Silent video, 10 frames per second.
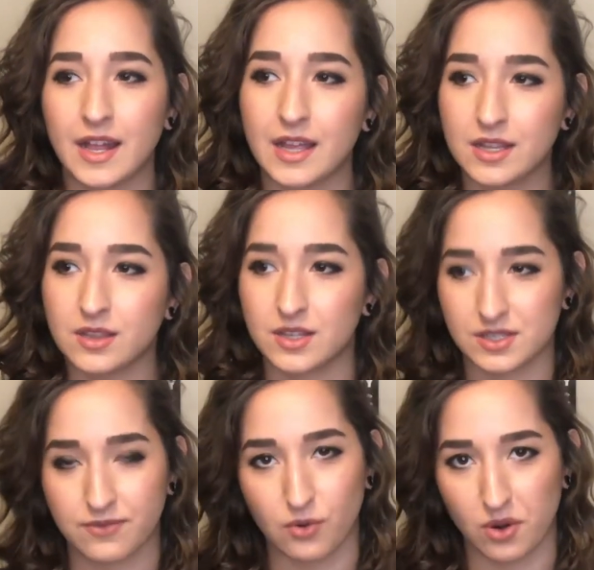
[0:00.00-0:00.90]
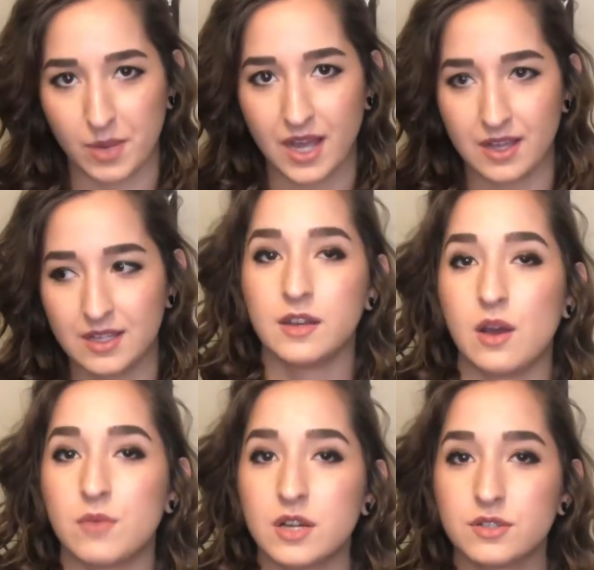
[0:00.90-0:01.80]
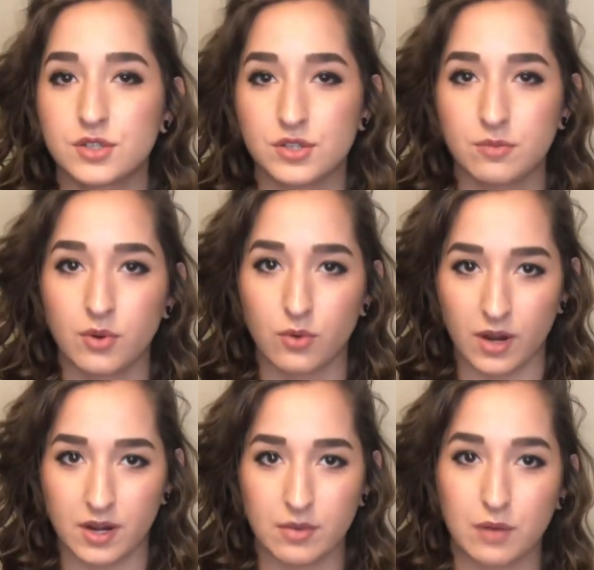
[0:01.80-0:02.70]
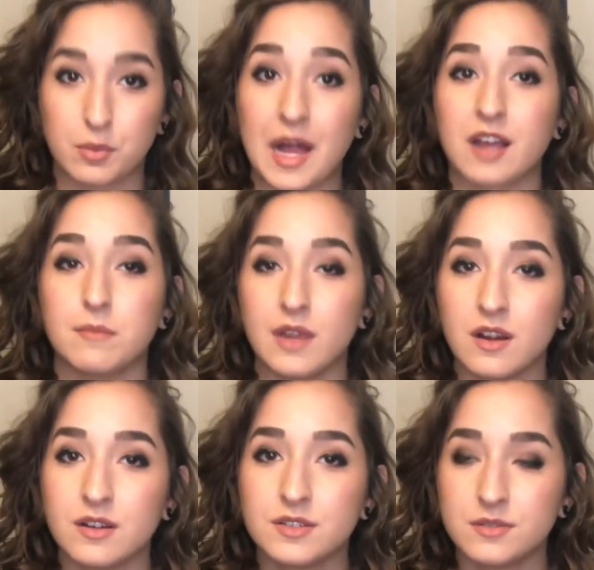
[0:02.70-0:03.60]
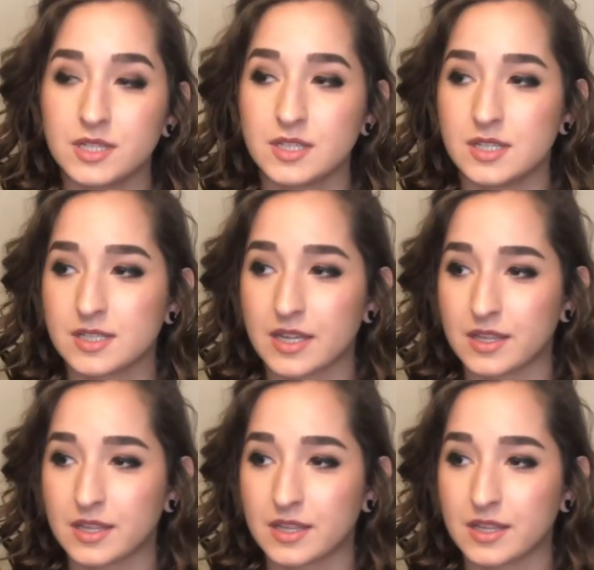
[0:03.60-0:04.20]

in this format. Now, I'm not super worried about Black Mirror doing this,